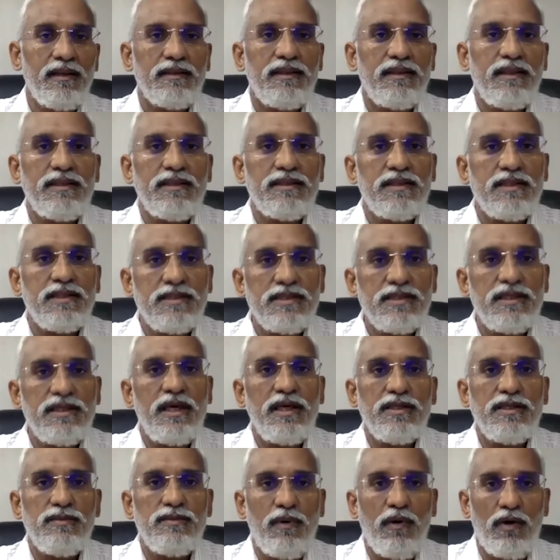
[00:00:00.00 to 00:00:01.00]
there is a
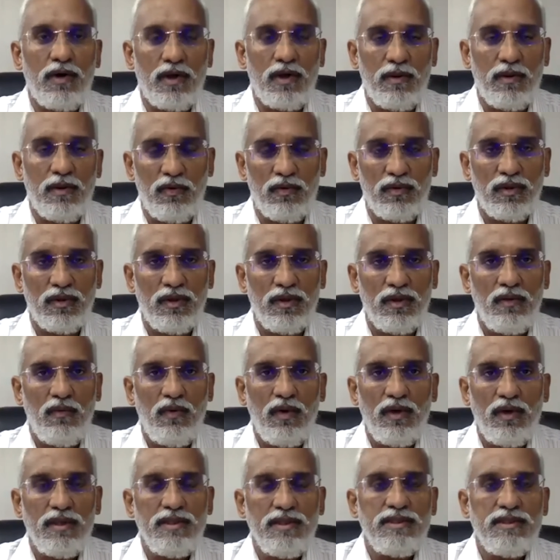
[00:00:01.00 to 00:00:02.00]
change brought about.
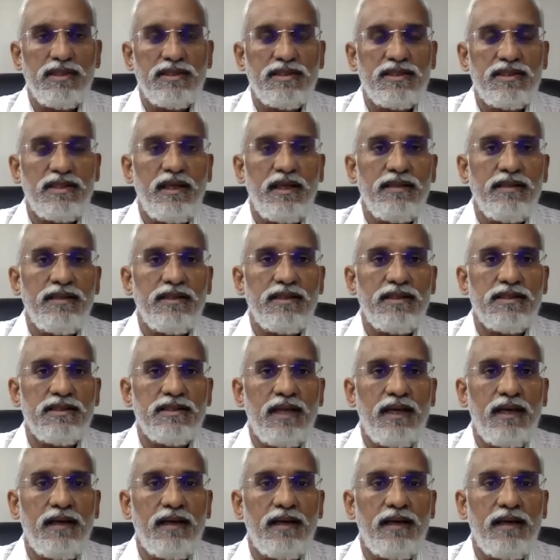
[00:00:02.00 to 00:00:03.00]
What is the change is
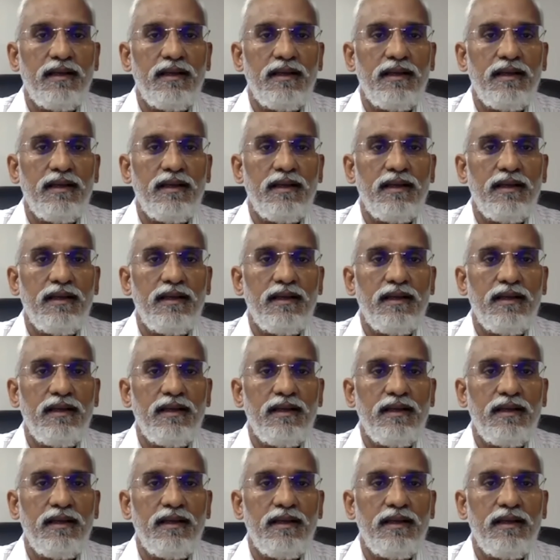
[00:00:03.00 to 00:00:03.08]
that